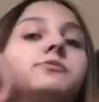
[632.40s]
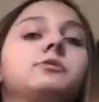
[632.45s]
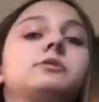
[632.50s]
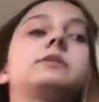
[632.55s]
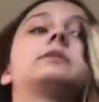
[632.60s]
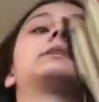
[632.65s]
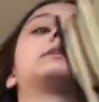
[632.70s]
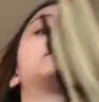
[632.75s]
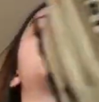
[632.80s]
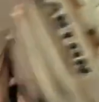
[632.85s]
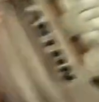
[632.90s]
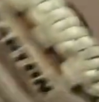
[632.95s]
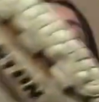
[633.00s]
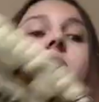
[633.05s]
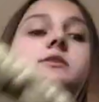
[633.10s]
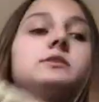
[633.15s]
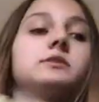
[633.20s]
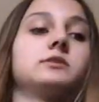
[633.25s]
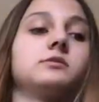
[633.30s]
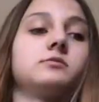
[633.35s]
for the
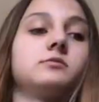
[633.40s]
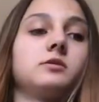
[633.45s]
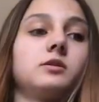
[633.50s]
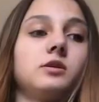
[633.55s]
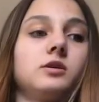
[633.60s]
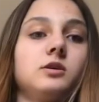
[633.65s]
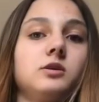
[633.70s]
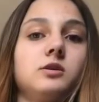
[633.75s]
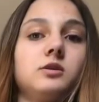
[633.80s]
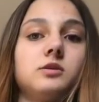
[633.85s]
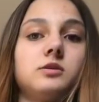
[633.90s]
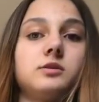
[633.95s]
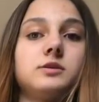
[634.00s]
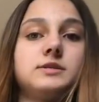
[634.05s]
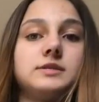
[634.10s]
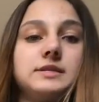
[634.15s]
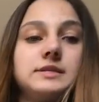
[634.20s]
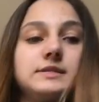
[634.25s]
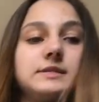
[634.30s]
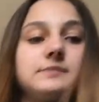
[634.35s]
rest of the
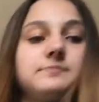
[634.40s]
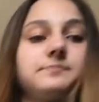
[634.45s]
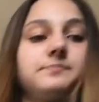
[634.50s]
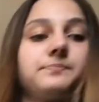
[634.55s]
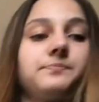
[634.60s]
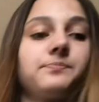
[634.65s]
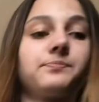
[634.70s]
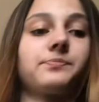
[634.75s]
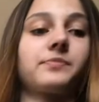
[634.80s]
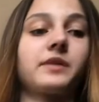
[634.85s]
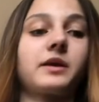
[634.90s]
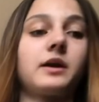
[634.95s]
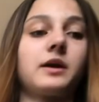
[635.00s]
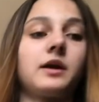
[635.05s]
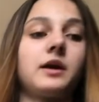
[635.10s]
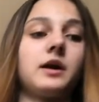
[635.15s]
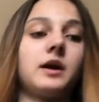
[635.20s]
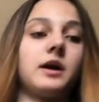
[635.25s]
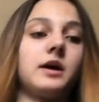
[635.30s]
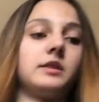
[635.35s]
season.
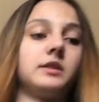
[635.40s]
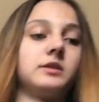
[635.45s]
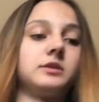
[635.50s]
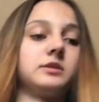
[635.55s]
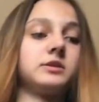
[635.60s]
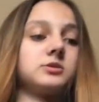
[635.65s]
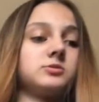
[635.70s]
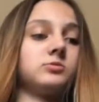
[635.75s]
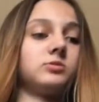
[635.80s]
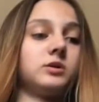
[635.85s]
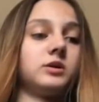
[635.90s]
And then this